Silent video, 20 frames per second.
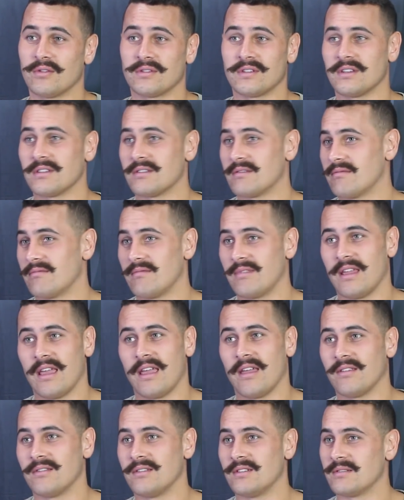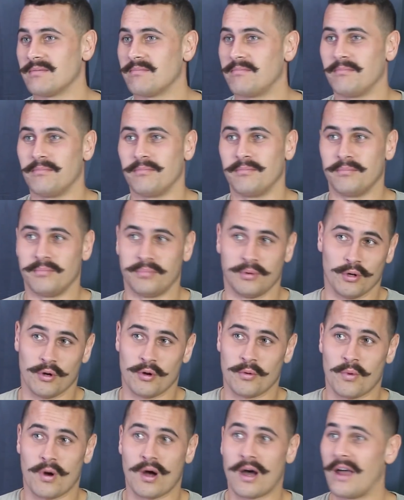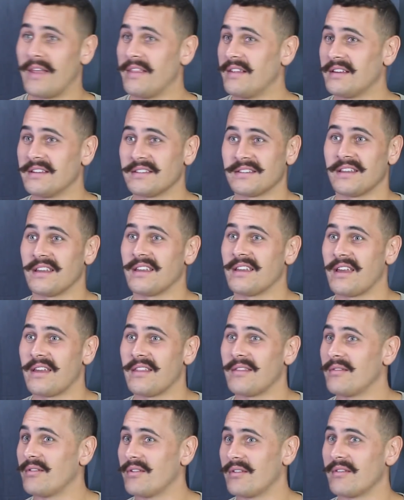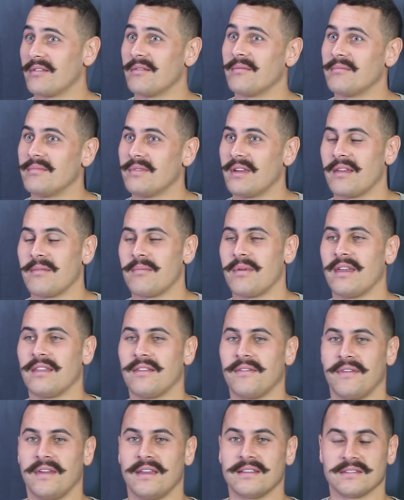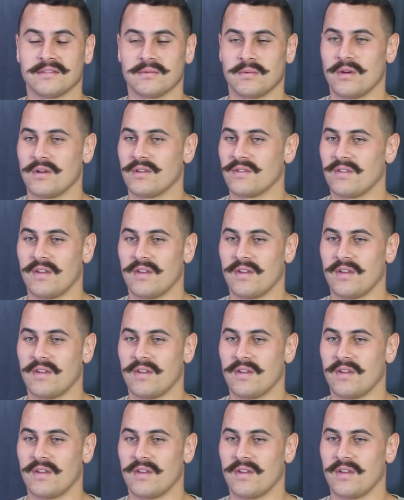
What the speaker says: It was just blue and white, and then you see all the the Panther fans as well.